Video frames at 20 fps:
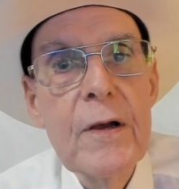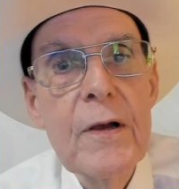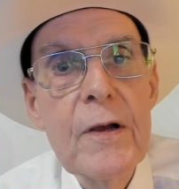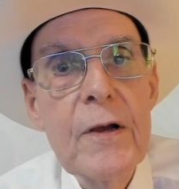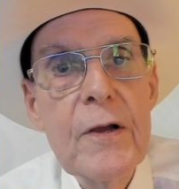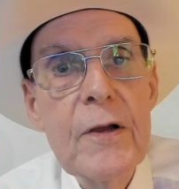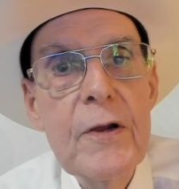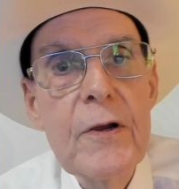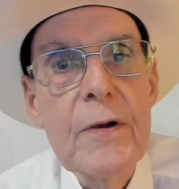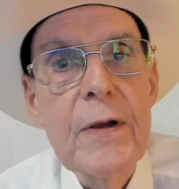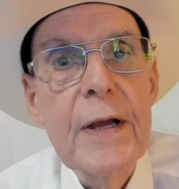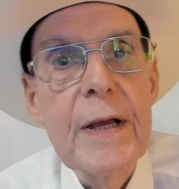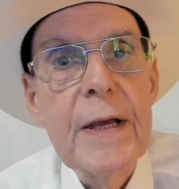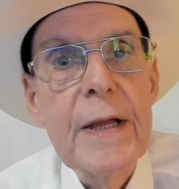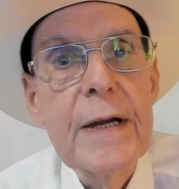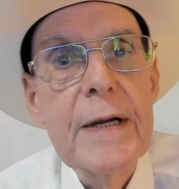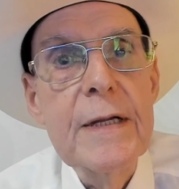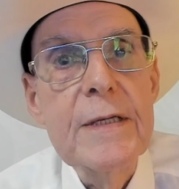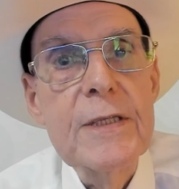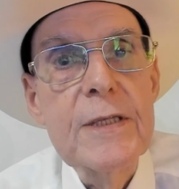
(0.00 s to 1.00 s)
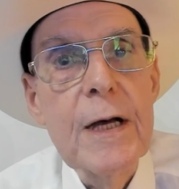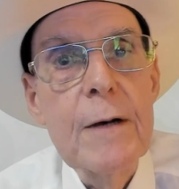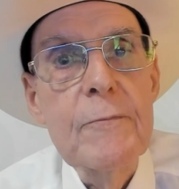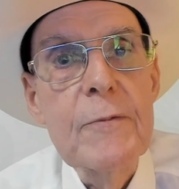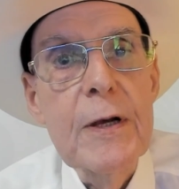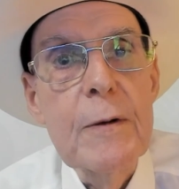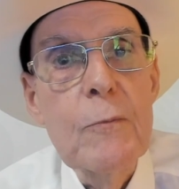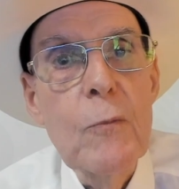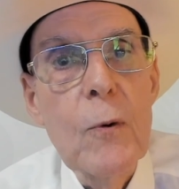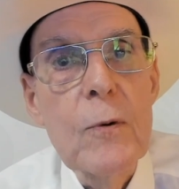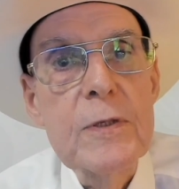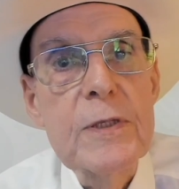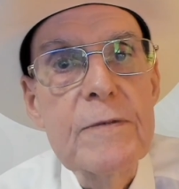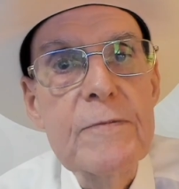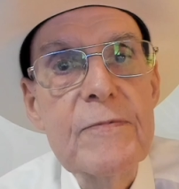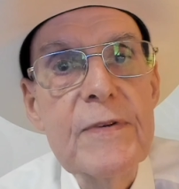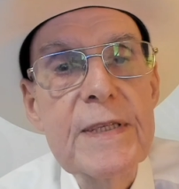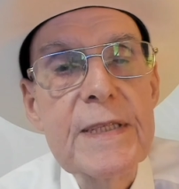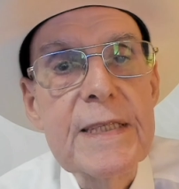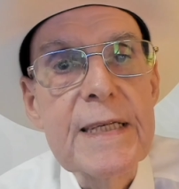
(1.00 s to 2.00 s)
You can get into something more
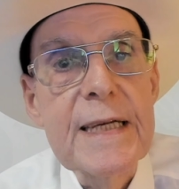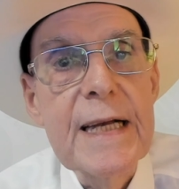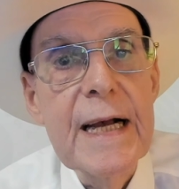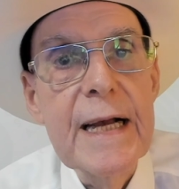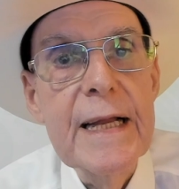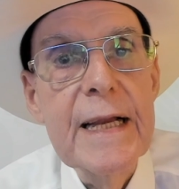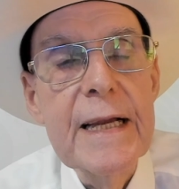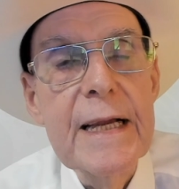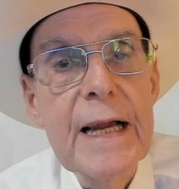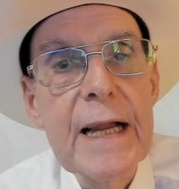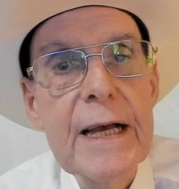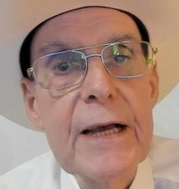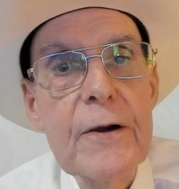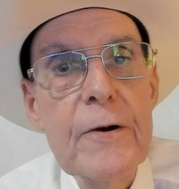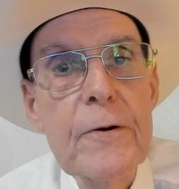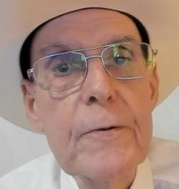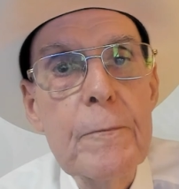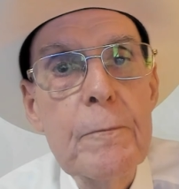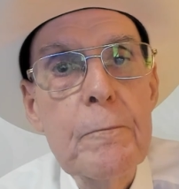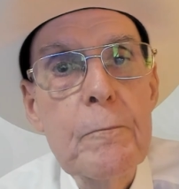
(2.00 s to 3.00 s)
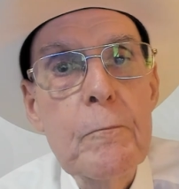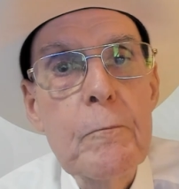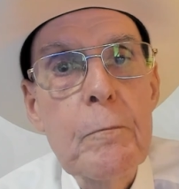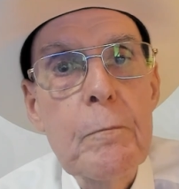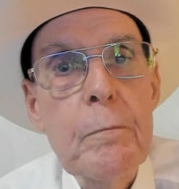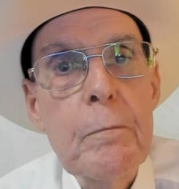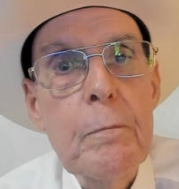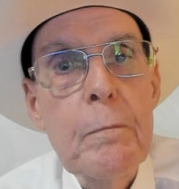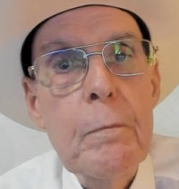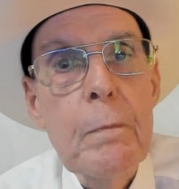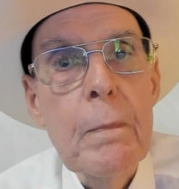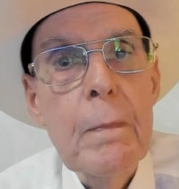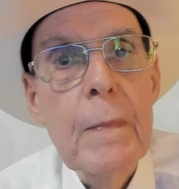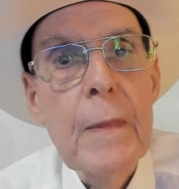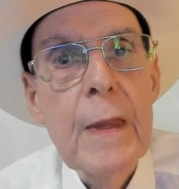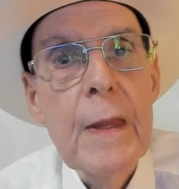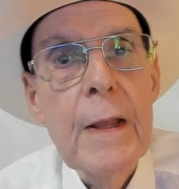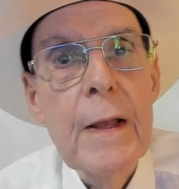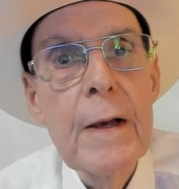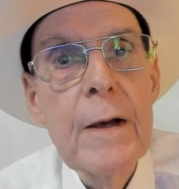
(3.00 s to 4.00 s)
sophisticated later.
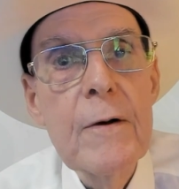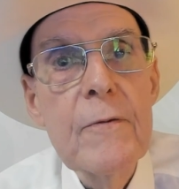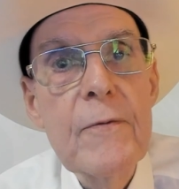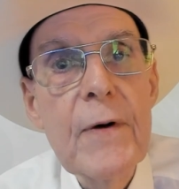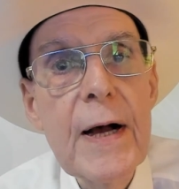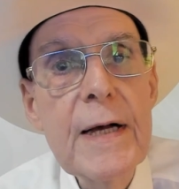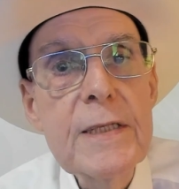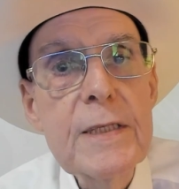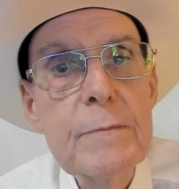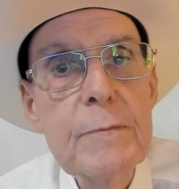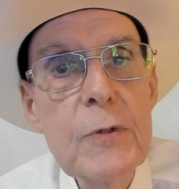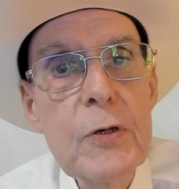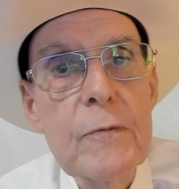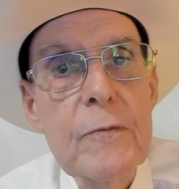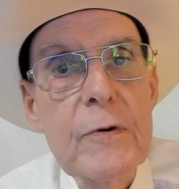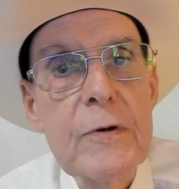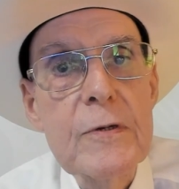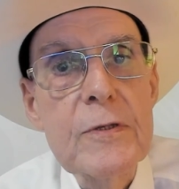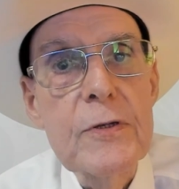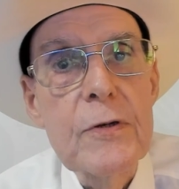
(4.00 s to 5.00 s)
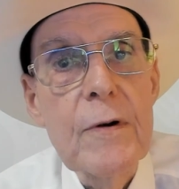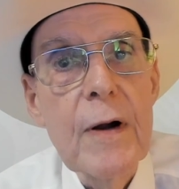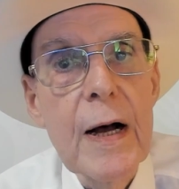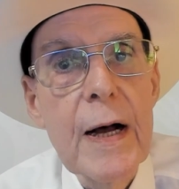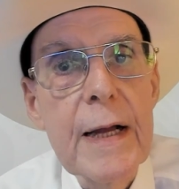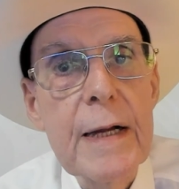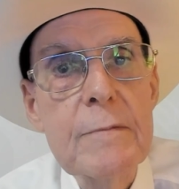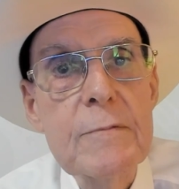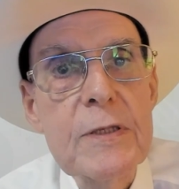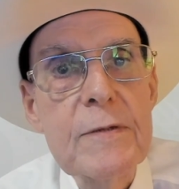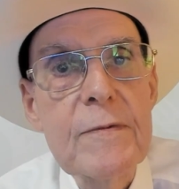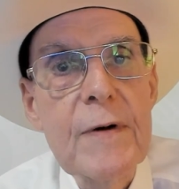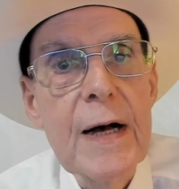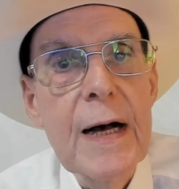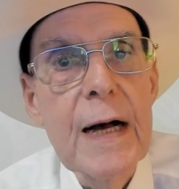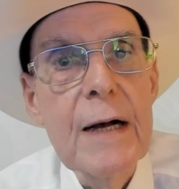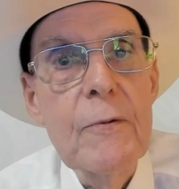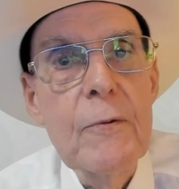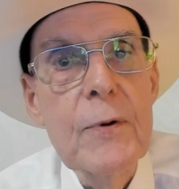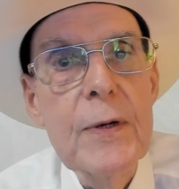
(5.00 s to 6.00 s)
Fast movers or items of
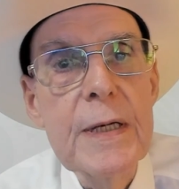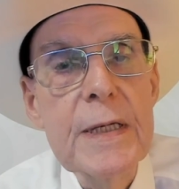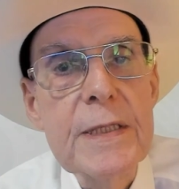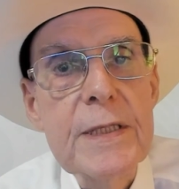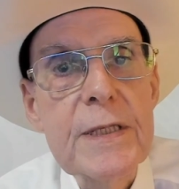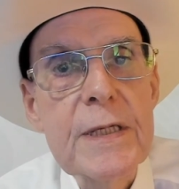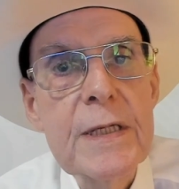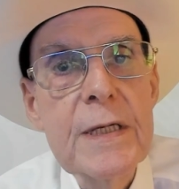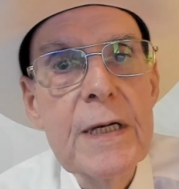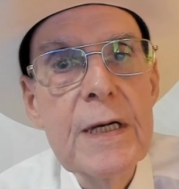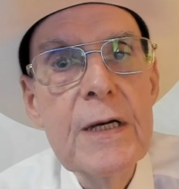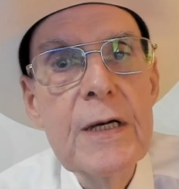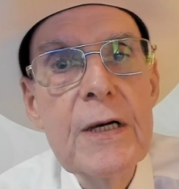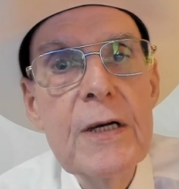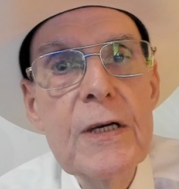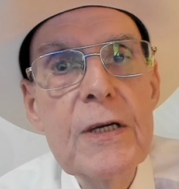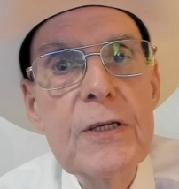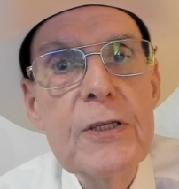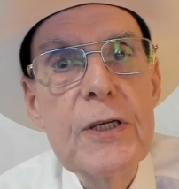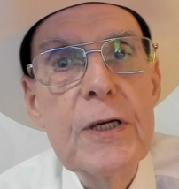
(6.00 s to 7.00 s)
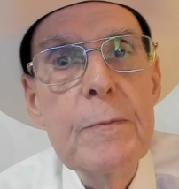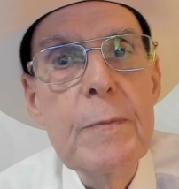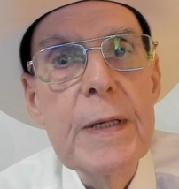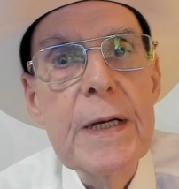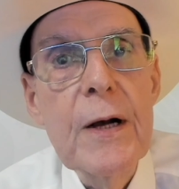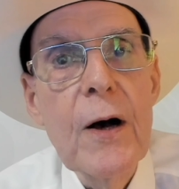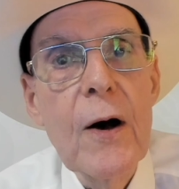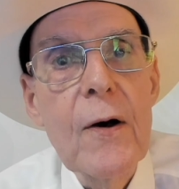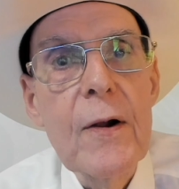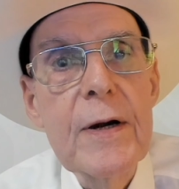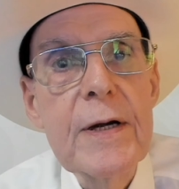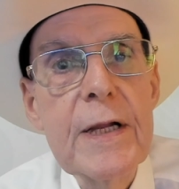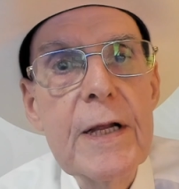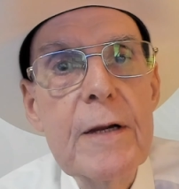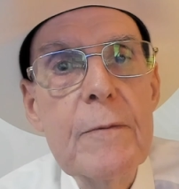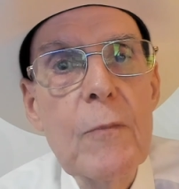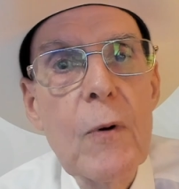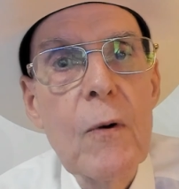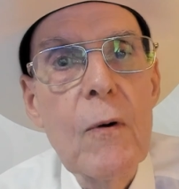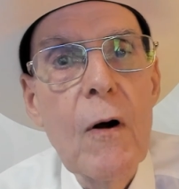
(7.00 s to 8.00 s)
high risk should be audited
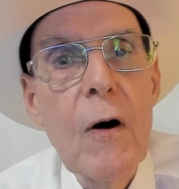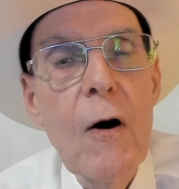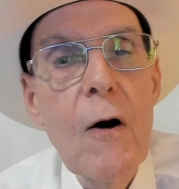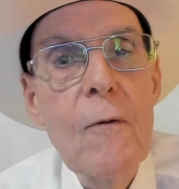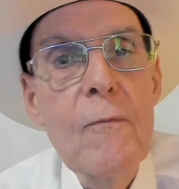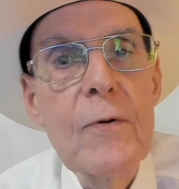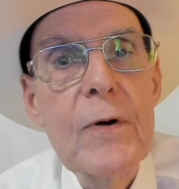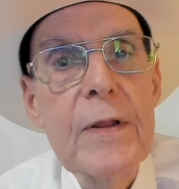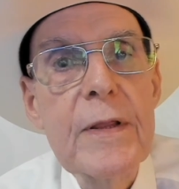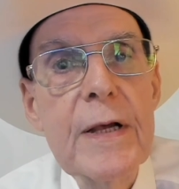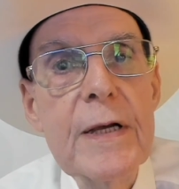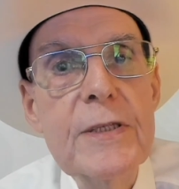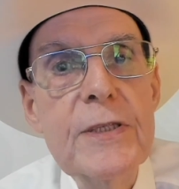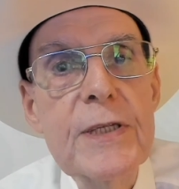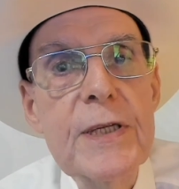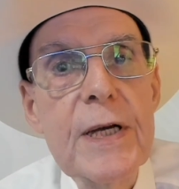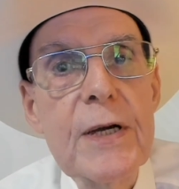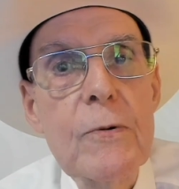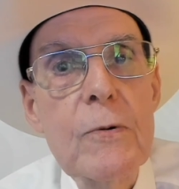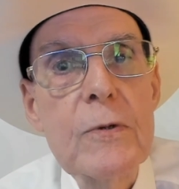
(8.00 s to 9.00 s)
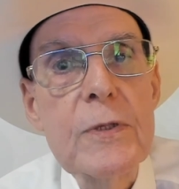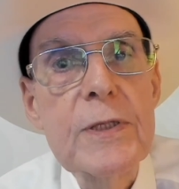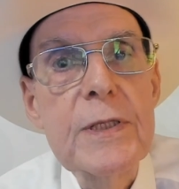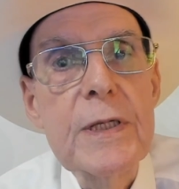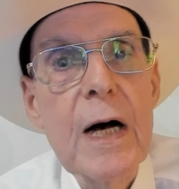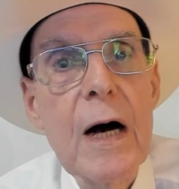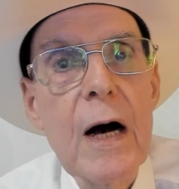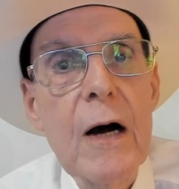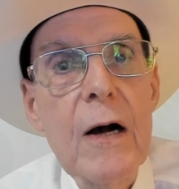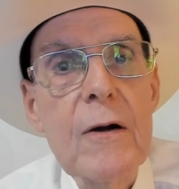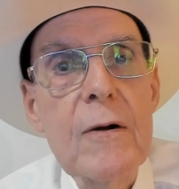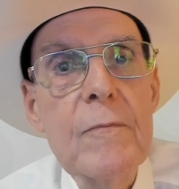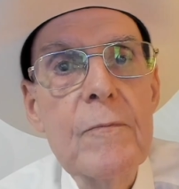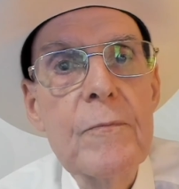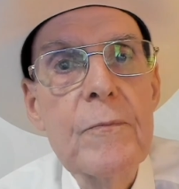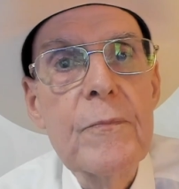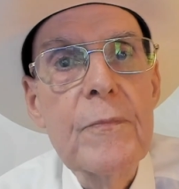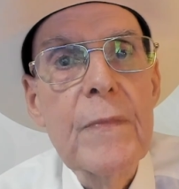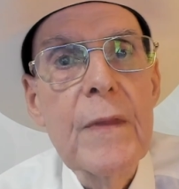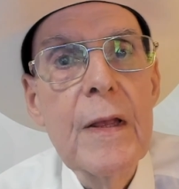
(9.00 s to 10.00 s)
more often than general stock.
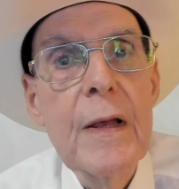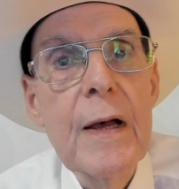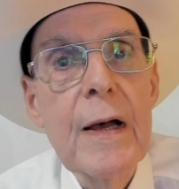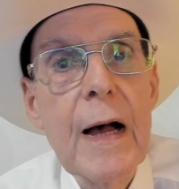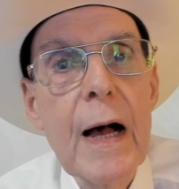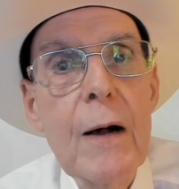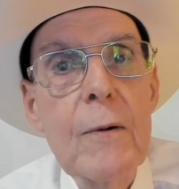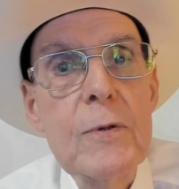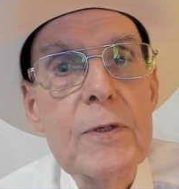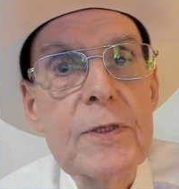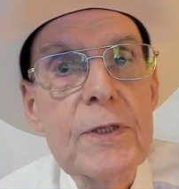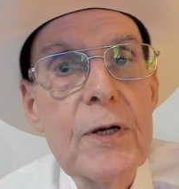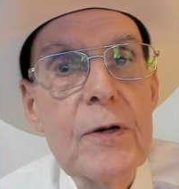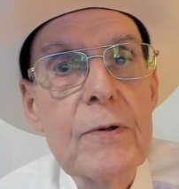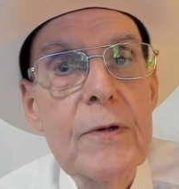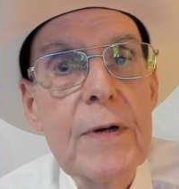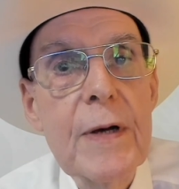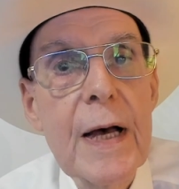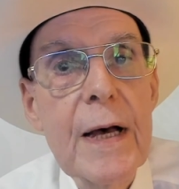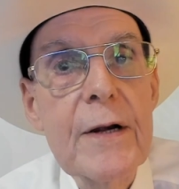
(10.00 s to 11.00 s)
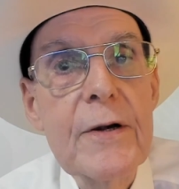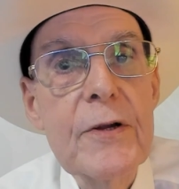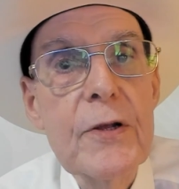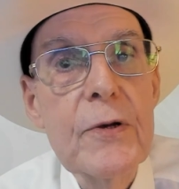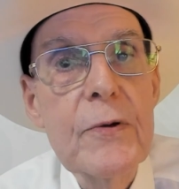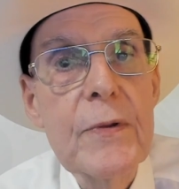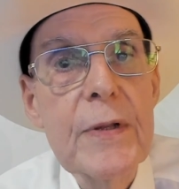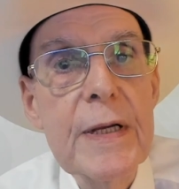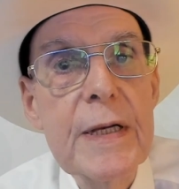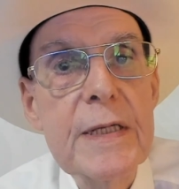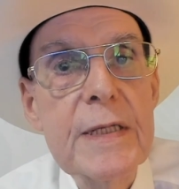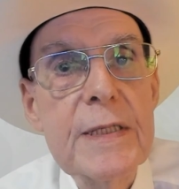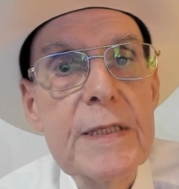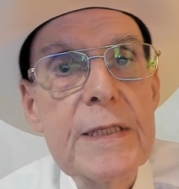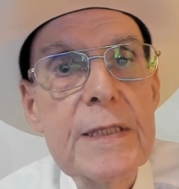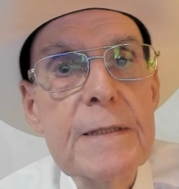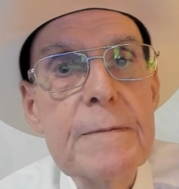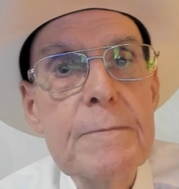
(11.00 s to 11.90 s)
I will show you how to do this.